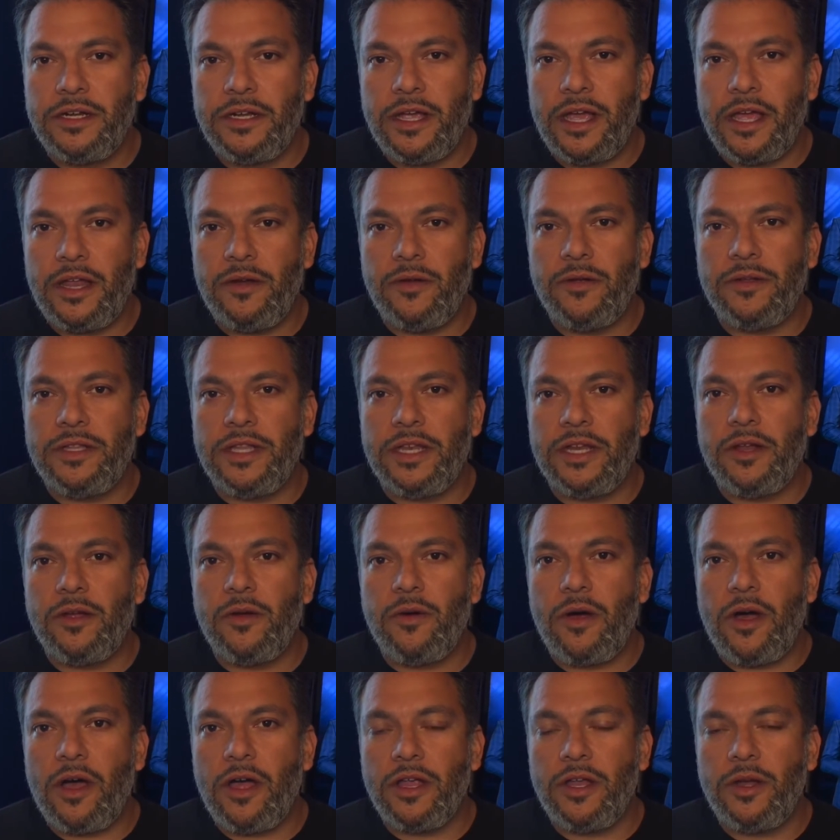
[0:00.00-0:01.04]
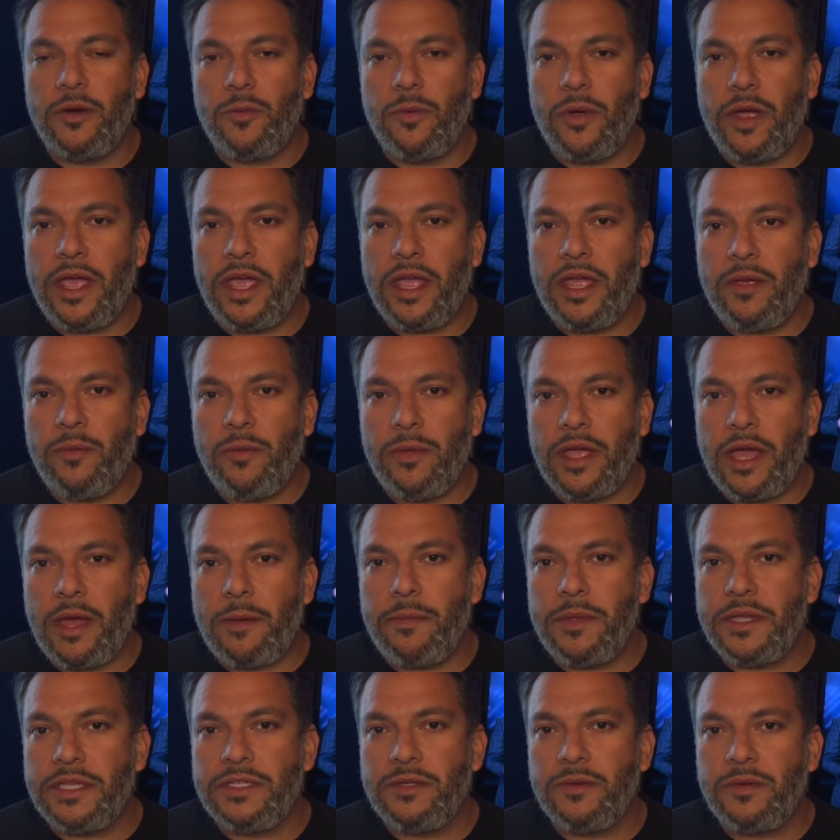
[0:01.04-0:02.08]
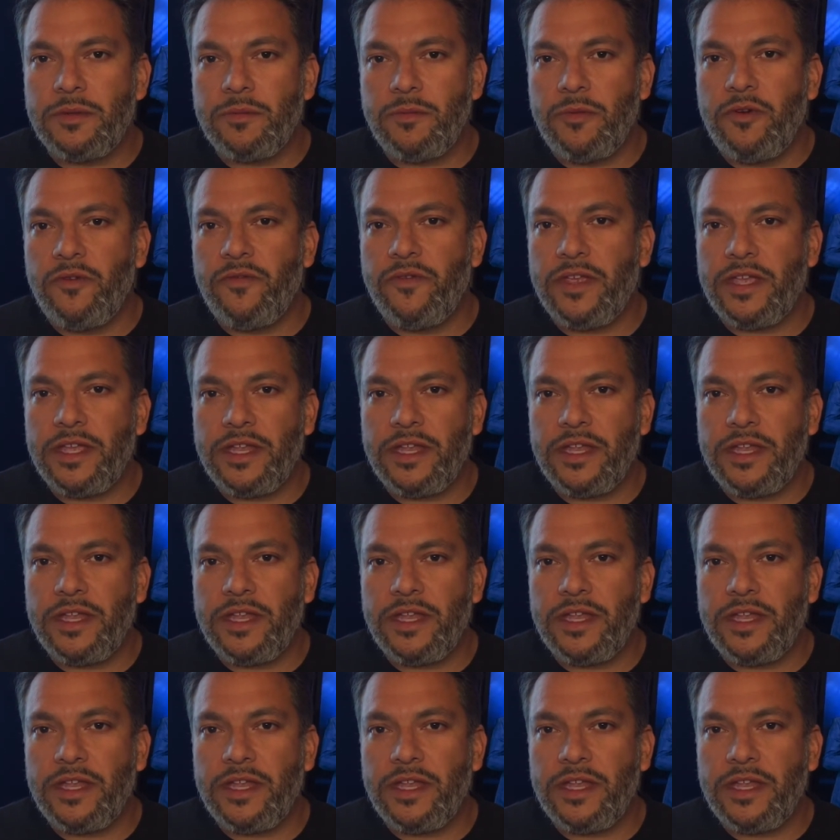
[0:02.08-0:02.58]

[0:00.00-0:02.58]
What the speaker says: I know it didn't go all your way. We got busy with moving,